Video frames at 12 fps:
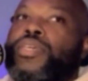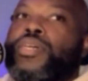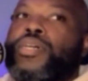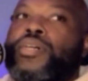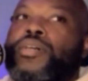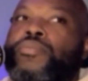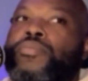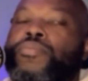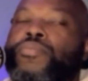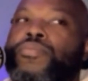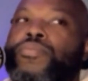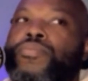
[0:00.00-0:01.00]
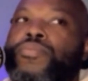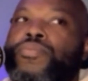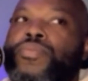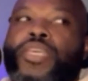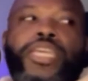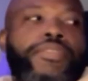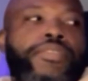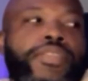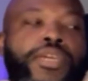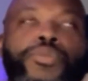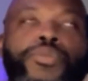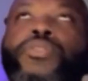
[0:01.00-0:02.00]
Um,
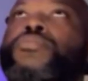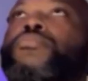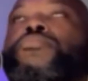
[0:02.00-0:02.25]
anything that was,